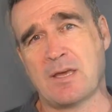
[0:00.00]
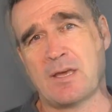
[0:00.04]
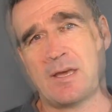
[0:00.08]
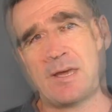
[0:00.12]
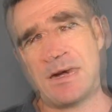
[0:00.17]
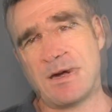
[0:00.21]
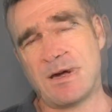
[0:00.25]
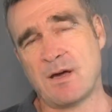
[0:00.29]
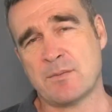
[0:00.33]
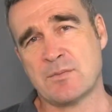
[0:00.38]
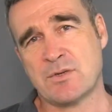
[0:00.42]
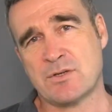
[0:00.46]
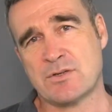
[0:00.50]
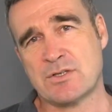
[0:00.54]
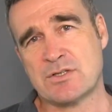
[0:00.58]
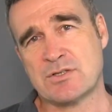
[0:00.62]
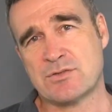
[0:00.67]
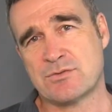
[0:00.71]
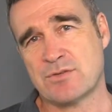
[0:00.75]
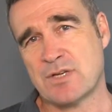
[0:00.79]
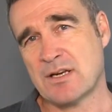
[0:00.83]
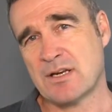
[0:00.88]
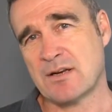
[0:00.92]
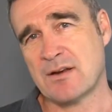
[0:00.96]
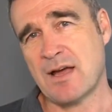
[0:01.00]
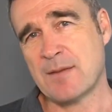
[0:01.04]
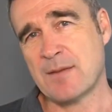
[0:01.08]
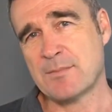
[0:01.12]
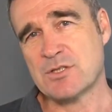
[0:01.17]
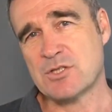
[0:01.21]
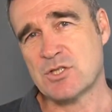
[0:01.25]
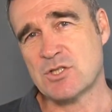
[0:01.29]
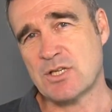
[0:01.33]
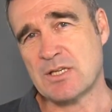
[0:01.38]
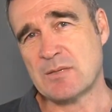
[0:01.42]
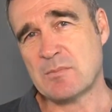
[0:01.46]
I'm Chris Reed and I'm a
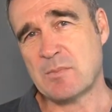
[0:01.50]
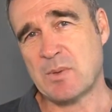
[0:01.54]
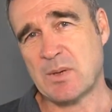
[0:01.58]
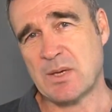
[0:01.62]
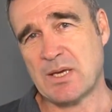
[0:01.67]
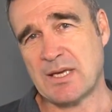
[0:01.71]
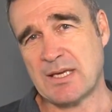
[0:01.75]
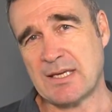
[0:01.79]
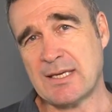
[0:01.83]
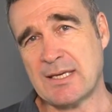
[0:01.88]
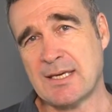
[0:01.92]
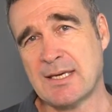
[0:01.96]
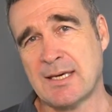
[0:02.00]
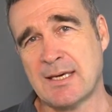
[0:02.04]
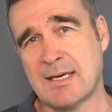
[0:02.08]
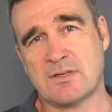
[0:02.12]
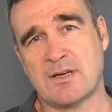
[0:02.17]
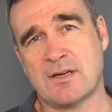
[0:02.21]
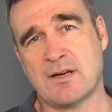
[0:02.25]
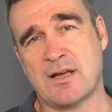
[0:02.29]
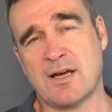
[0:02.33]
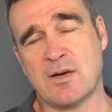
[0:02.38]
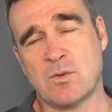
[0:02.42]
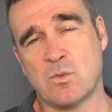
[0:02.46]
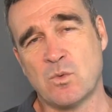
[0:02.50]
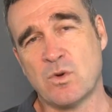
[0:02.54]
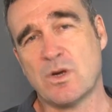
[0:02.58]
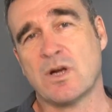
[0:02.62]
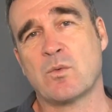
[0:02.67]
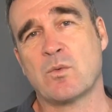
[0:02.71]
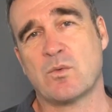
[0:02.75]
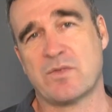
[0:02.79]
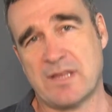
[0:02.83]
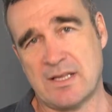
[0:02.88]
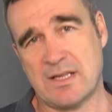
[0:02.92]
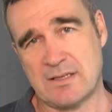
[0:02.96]
GP and I
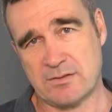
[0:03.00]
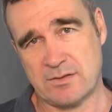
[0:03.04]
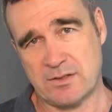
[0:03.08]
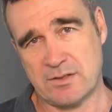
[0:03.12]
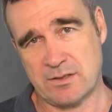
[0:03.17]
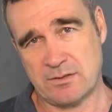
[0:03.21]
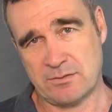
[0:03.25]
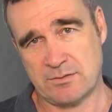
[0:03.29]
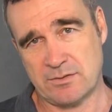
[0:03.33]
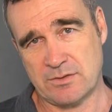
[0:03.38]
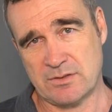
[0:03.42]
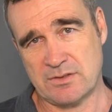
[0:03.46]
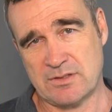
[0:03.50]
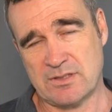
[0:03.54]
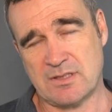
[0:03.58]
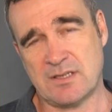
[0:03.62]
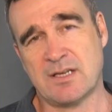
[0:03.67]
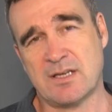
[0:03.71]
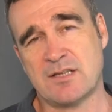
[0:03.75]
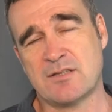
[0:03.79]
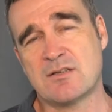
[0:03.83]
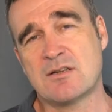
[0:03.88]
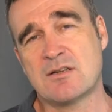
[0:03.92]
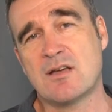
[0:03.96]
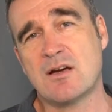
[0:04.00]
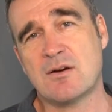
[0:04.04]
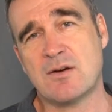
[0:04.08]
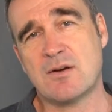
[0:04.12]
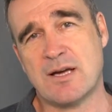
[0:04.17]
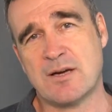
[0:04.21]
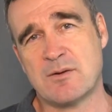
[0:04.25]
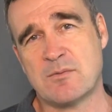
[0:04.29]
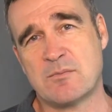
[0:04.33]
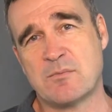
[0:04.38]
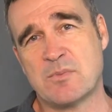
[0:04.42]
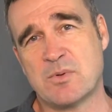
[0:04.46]
work with health coaches, and I know
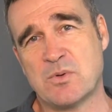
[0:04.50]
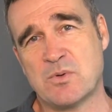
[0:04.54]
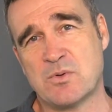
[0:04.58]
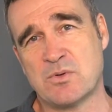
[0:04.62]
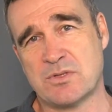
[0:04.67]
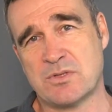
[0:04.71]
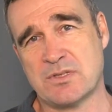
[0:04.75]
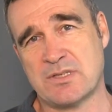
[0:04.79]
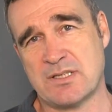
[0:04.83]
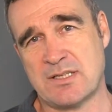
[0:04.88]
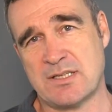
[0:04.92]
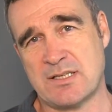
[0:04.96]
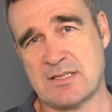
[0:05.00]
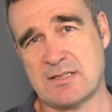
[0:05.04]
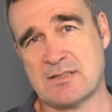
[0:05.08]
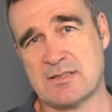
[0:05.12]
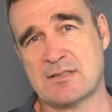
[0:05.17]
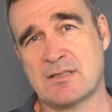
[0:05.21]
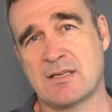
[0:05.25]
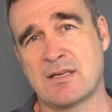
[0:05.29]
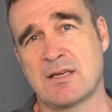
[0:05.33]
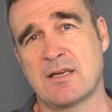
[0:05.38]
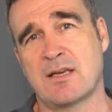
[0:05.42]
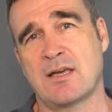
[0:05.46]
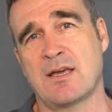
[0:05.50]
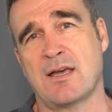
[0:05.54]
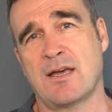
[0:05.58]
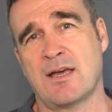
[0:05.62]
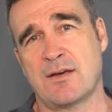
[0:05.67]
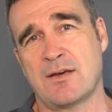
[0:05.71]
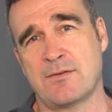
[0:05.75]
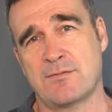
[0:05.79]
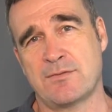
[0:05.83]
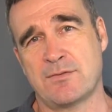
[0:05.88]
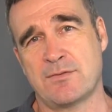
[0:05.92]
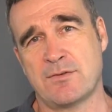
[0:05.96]
how important it is
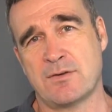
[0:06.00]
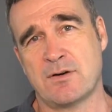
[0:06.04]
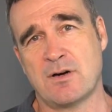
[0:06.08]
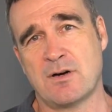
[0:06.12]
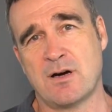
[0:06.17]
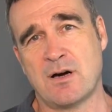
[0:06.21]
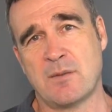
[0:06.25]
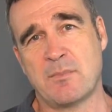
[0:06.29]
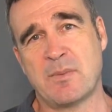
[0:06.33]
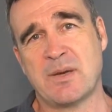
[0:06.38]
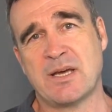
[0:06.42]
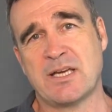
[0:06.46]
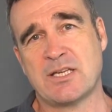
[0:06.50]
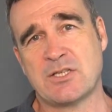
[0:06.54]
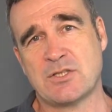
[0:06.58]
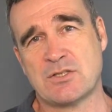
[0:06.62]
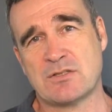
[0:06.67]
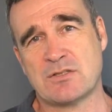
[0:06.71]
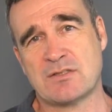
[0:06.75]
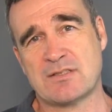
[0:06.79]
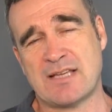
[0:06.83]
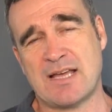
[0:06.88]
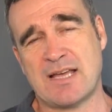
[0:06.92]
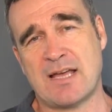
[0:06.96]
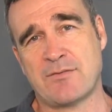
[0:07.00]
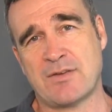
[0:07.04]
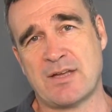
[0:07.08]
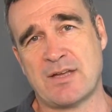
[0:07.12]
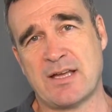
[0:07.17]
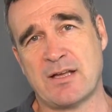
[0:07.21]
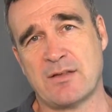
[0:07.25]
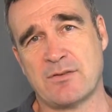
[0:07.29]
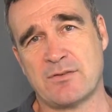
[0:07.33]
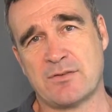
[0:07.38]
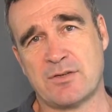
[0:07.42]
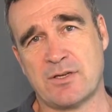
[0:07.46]
for our patients to have a
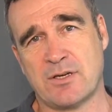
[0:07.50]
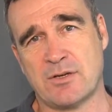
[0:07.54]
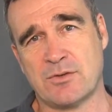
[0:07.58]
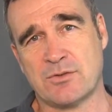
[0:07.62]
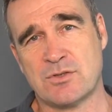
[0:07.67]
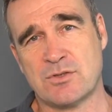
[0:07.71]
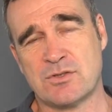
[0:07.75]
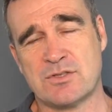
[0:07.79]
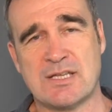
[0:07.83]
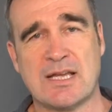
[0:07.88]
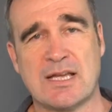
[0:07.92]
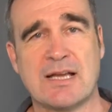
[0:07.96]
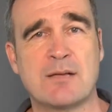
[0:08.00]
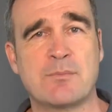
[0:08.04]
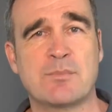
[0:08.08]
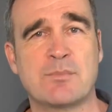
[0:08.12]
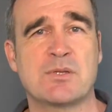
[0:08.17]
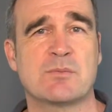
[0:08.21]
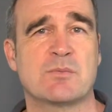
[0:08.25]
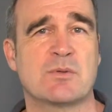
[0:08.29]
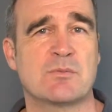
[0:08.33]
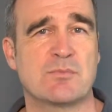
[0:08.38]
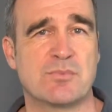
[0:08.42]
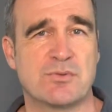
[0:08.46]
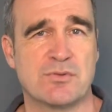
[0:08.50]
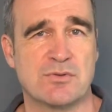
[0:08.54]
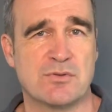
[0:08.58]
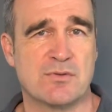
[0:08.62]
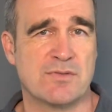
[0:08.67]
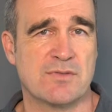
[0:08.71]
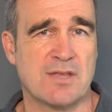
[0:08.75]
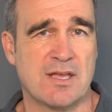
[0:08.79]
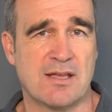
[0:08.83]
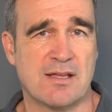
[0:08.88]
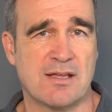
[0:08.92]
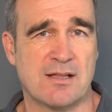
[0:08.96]
health coach to help them improve
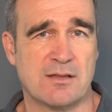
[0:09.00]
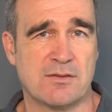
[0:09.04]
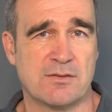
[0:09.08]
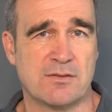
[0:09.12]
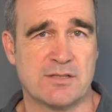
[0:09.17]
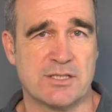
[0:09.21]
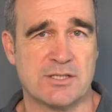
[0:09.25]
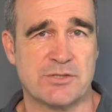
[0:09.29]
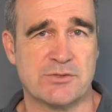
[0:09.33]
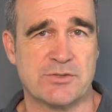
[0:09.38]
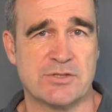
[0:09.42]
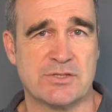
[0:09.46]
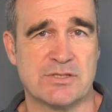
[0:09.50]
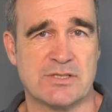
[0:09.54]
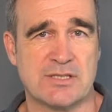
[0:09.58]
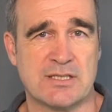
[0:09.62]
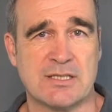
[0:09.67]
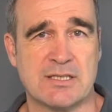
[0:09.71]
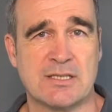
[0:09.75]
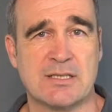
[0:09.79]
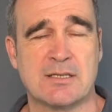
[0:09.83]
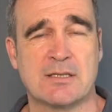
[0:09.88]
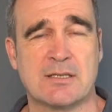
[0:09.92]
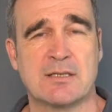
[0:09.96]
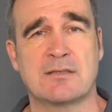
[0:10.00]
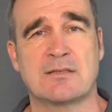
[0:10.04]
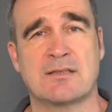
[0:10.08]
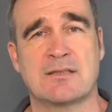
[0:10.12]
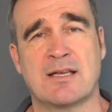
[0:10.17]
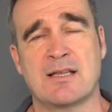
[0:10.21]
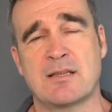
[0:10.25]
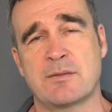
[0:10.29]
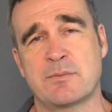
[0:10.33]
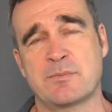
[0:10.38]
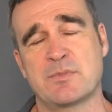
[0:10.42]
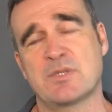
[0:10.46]
their health literacy, to
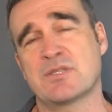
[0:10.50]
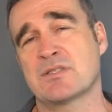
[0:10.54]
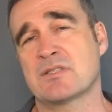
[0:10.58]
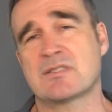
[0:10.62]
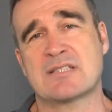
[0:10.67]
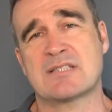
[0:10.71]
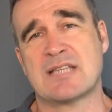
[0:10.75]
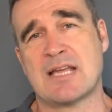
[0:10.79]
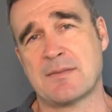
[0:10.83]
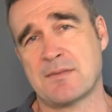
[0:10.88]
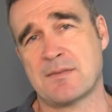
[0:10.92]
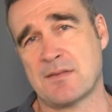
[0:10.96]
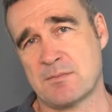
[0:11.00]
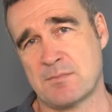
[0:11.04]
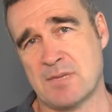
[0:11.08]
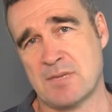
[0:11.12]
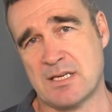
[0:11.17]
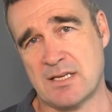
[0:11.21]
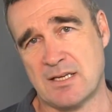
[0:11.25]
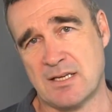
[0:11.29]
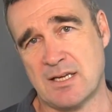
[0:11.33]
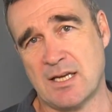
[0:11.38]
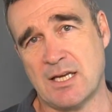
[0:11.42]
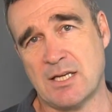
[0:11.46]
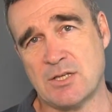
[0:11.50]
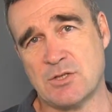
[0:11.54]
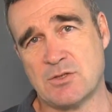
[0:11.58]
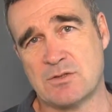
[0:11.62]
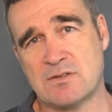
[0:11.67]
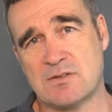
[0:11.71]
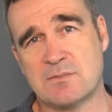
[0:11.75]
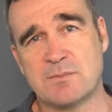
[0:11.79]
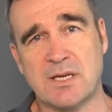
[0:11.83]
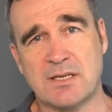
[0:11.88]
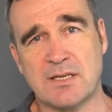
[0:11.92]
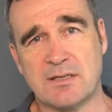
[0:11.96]
help them understand their
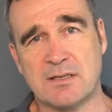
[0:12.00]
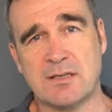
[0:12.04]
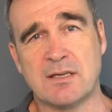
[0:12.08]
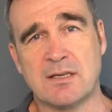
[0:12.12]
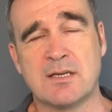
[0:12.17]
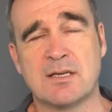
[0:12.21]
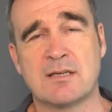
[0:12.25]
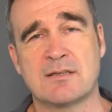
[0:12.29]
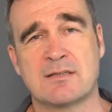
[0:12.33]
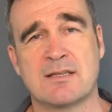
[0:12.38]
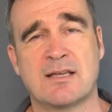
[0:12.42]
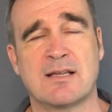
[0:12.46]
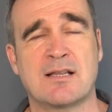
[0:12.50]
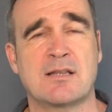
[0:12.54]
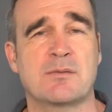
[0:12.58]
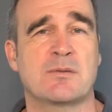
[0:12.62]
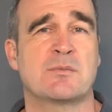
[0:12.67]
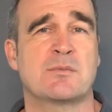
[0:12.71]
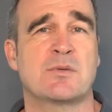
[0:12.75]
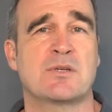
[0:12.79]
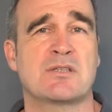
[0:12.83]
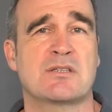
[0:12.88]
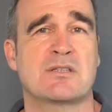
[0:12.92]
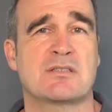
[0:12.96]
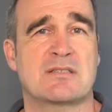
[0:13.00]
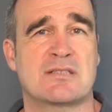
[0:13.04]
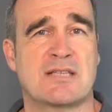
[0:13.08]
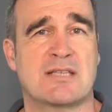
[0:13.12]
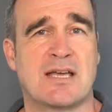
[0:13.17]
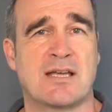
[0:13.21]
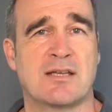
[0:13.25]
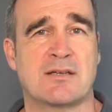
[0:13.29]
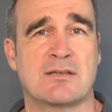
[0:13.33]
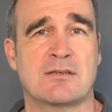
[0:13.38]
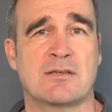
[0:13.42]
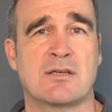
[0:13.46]
medications better, to help them
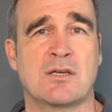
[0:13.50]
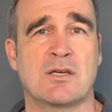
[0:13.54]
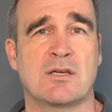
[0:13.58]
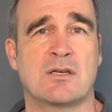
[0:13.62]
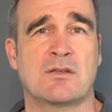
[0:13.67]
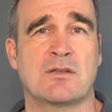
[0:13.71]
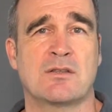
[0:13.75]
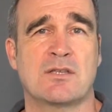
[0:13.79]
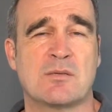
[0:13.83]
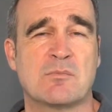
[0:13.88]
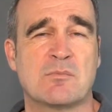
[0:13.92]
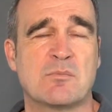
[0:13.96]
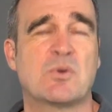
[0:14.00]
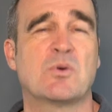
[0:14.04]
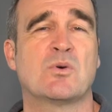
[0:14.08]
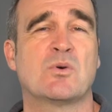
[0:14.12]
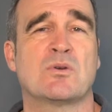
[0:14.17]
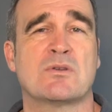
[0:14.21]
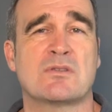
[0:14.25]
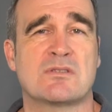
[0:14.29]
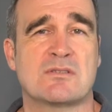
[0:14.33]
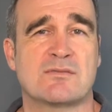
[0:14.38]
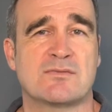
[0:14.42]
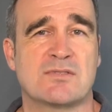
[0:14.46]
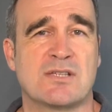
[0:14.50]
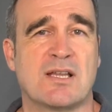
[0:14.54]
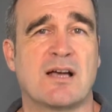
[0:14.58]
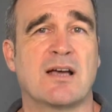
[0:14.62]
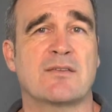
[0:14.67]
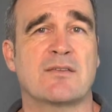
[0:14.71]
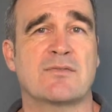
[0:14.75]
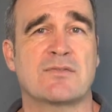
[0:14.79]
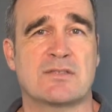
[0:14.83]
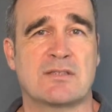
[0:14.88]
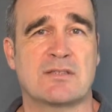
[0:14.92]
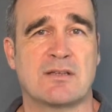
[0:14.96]
understand the importance of
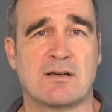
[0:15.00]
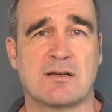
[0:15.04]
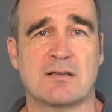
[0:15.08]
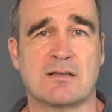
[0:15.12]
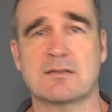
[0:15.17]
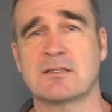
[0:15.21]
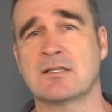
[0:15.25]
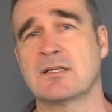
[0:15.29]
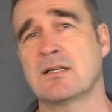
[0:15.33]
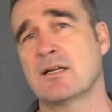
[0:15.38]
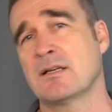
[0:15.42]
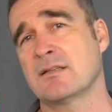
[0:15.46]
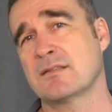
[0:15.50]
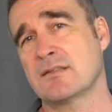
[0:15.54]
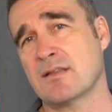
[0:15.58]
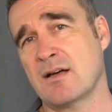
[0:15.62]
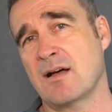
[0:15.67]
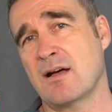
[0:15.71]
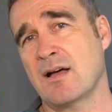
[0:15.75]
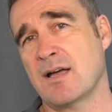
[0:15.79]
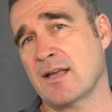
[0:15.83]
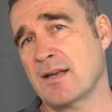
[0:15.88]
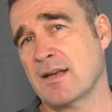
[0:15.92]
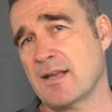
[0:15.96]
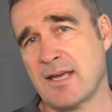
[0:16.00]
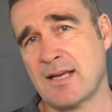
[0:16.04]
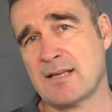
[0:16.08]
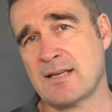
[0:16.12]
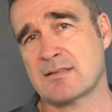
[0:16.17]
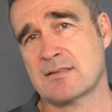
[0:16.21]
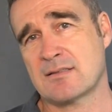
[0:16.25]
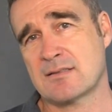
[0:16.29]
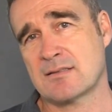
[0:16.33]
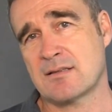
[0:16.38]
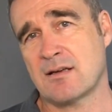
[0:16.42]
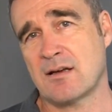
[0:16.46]
lifestyle, diet,
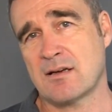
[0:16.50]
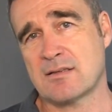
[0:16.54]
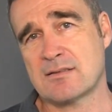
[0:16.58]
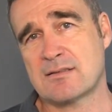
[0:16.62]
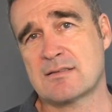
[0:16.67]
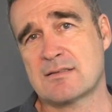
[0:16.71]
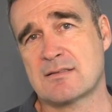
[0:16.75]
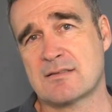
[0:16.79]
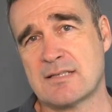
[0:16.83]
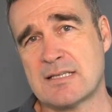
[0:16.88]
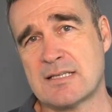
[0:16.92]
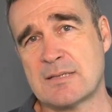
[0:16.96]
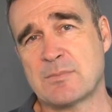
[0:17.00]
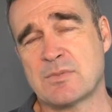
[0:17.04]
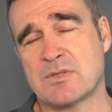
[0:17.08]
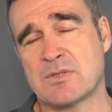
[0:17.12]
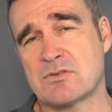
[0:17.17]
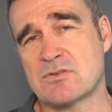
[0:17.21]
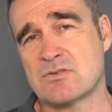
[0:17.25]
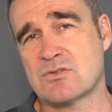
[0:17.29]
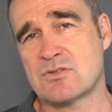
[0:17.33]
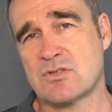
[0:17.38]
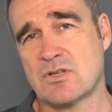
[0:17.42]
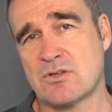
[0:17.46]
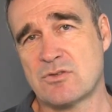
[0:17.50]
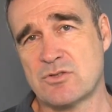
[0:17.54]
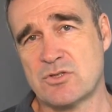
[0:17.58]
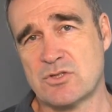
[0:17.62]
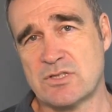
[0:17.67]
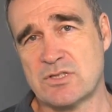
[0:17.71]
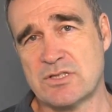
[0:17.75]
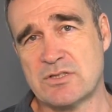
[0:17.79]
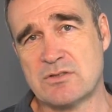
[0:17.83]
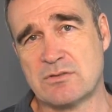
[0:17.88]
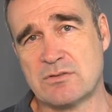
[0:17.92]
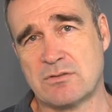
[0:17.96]
exercise, sleep and
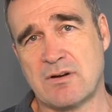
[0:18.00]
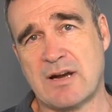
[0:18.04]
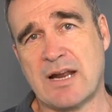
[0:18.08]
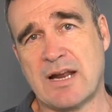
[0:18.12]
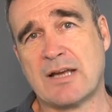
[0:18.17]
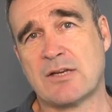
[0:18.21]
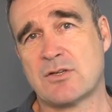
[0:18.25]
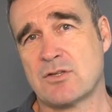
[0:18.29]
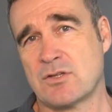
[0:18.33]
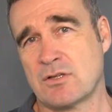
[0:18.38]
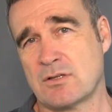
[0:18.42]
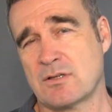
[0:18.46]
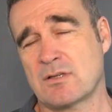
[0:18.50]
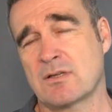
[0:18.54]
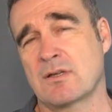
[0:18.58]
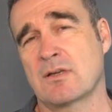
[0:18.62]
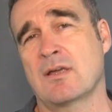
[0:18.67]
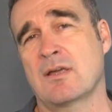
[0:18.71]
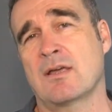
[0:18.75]
social interaction.